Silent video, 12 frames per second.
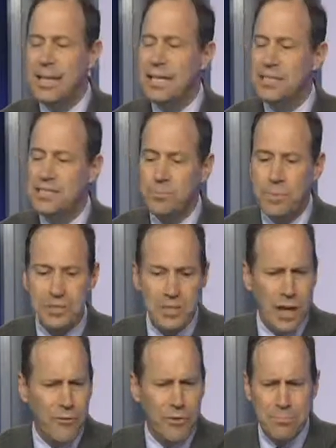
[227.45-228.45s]
It's
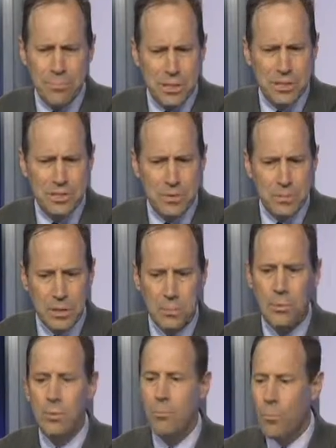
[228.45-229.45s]
covering millions of
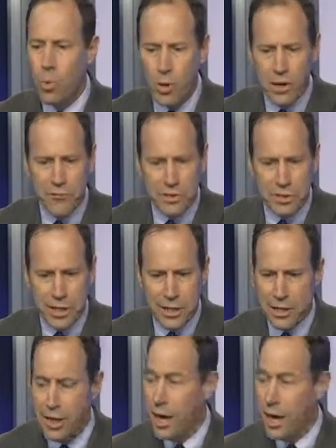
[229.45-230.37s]
people, more every day,